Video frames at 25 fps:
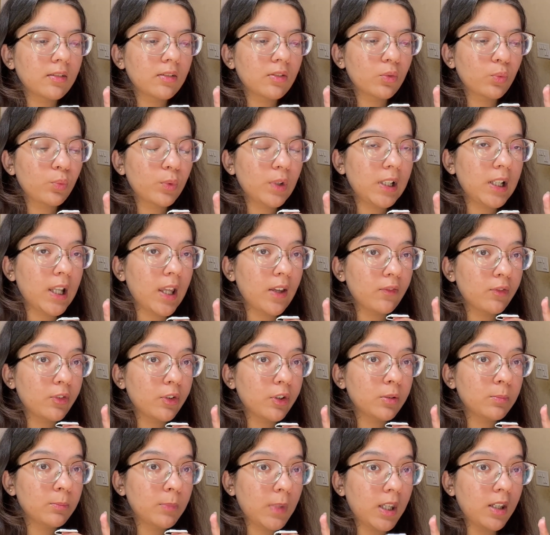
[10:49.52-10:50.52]
will
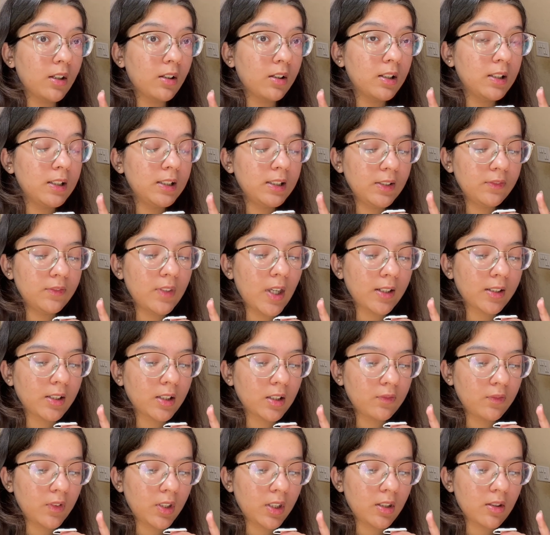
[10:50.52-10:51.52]
ever make her leave that
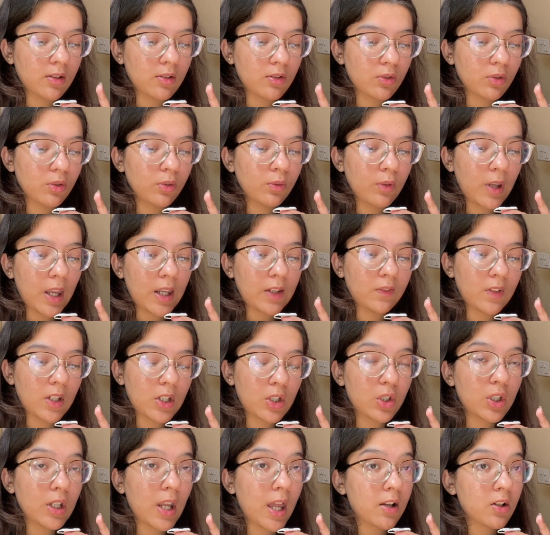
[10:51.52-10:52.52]
convenience store, and when
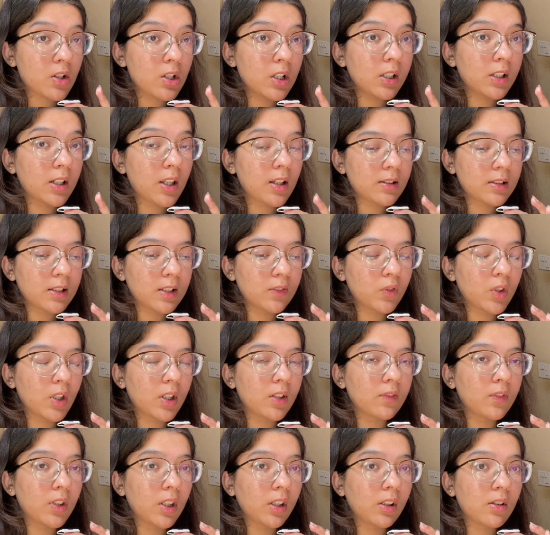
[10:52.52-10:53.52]
she actually does leave the
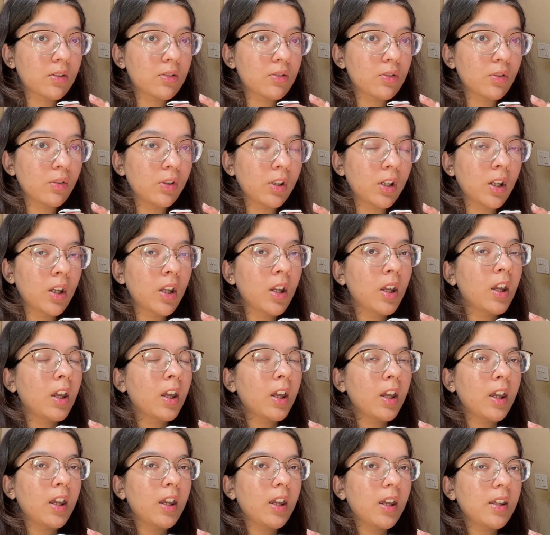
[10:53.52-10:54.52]
convenience store,
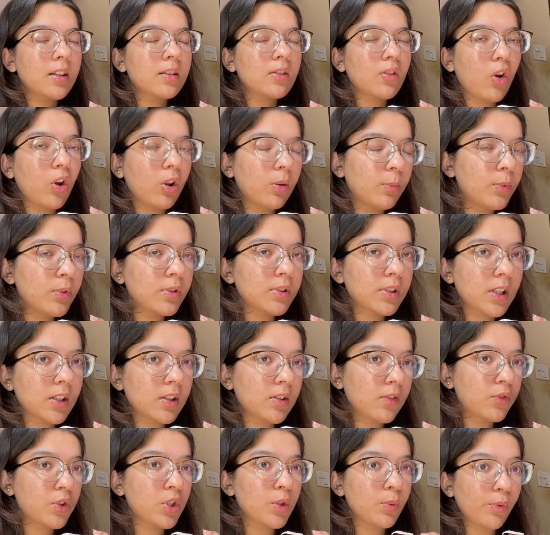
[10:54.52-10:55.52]
it's almost as
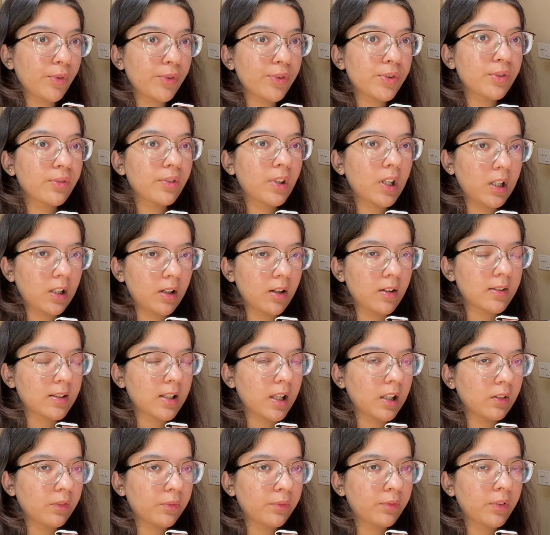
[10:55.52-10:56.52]
if she wants to kill
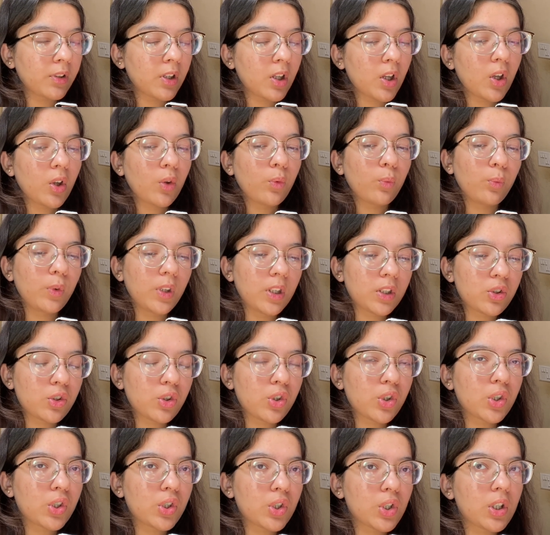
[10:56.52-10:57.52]
herself,
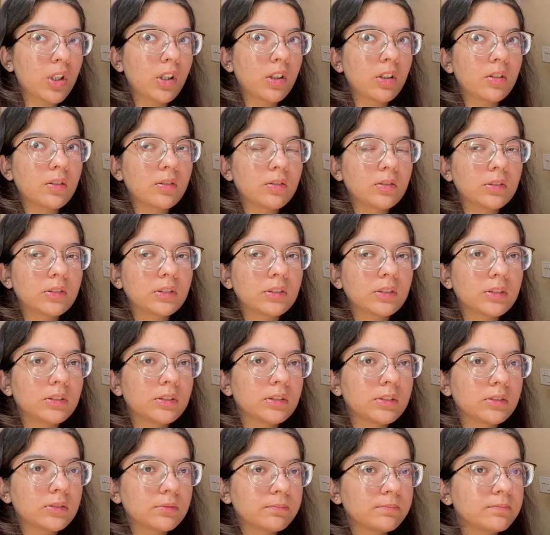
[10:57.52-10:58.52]
which,
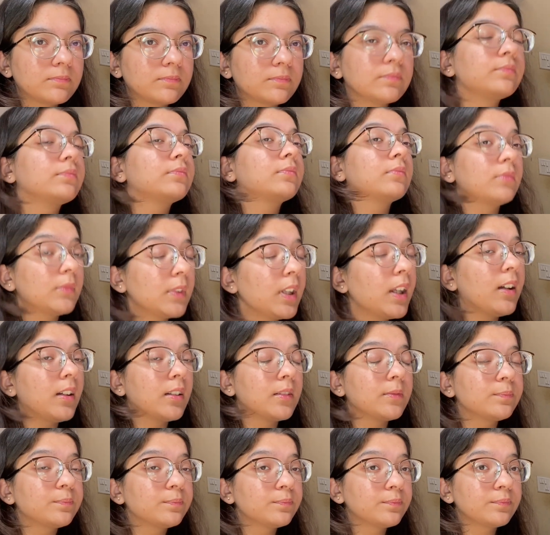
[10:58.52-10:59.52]
yeah,
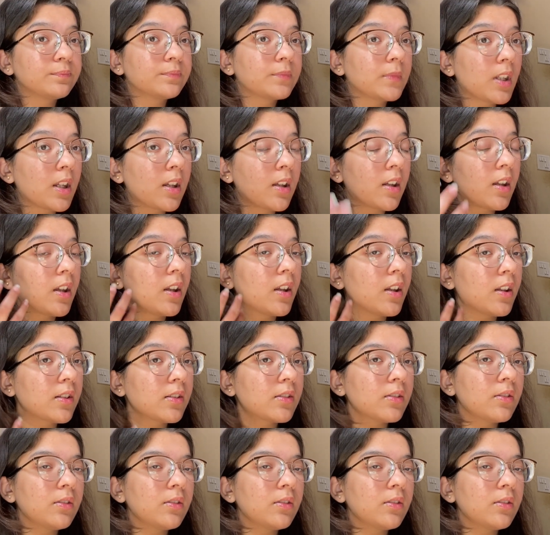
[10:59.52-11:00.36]
so